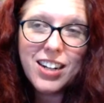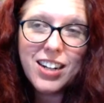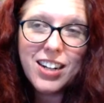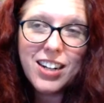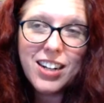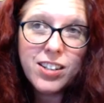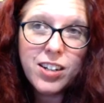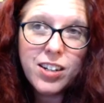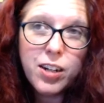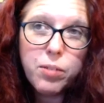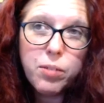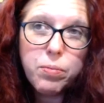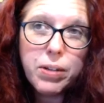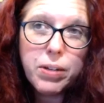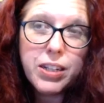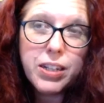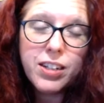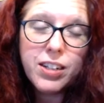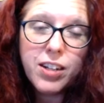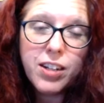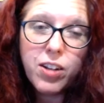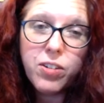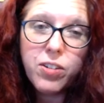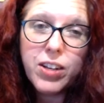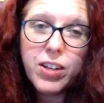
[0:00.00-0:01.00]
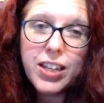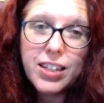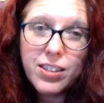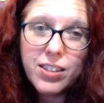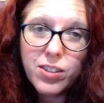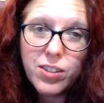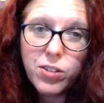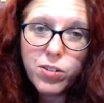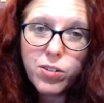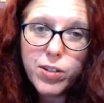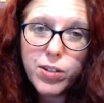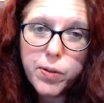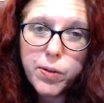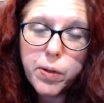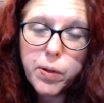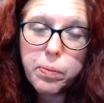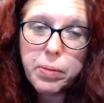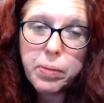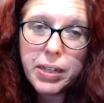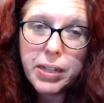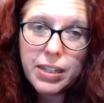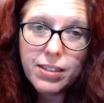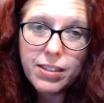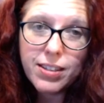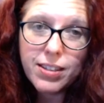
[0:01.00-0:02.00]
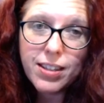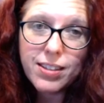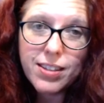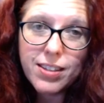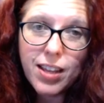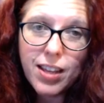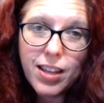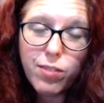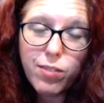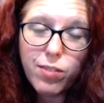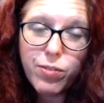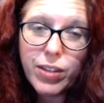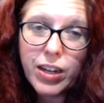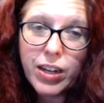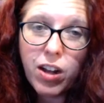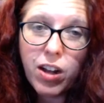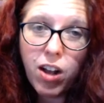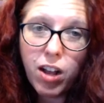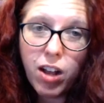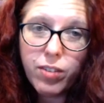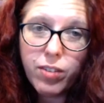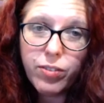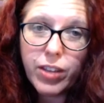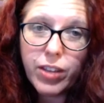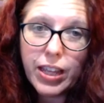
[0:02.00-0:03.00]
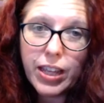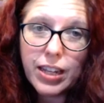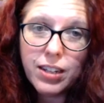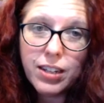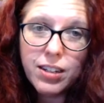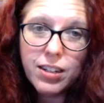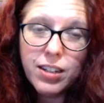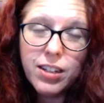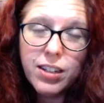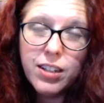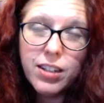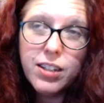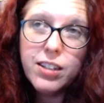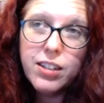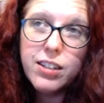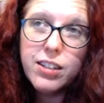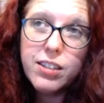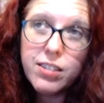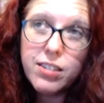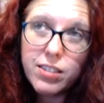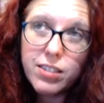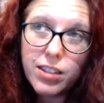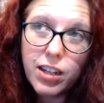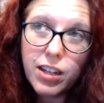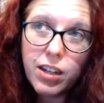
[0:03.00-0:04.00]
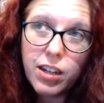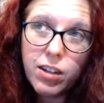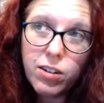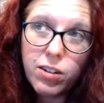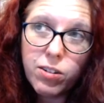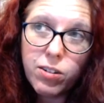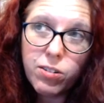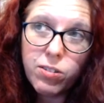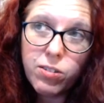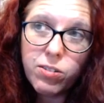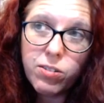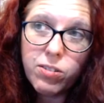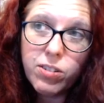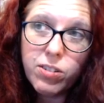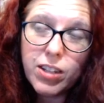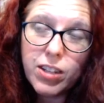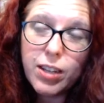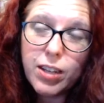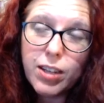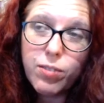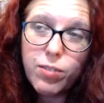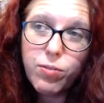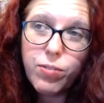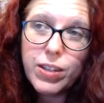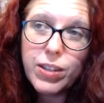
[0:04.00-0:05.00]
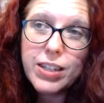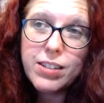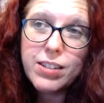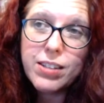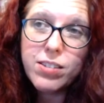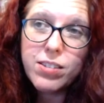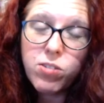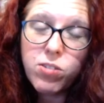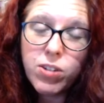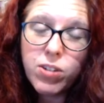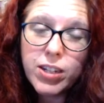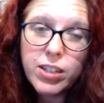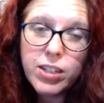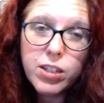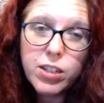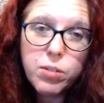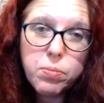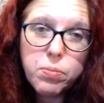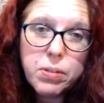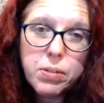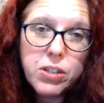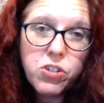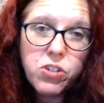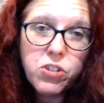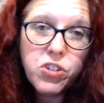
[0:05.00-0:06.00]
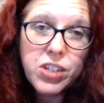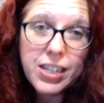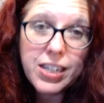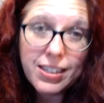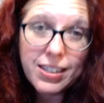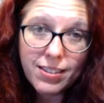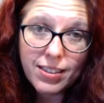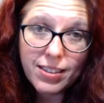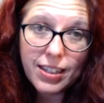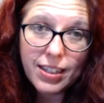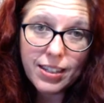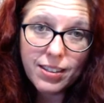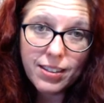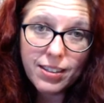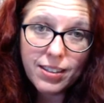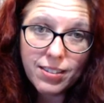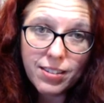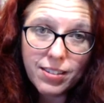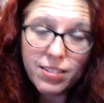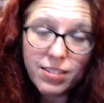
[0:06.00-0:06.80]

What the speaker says: But history repeats itself and often. So if he's going to be Jesus,